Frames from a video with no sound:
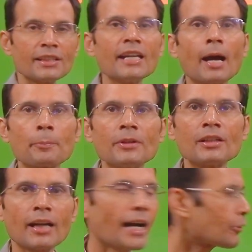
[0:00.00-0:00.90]

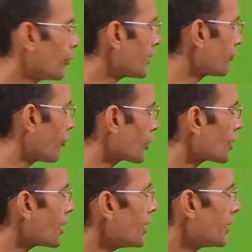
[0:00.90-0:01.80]
reappear at
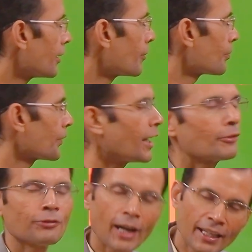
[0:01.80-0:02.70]
140
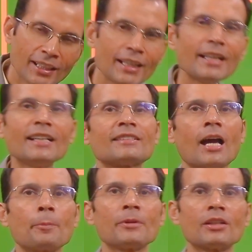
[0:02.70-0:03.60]
and finally
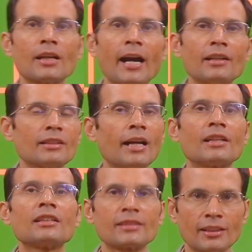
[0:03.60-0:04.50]
disappear at
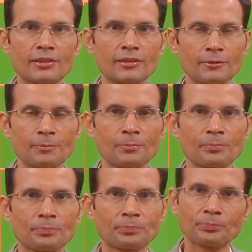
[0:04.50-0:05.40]
96.
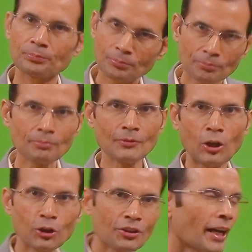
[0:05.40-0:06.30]
All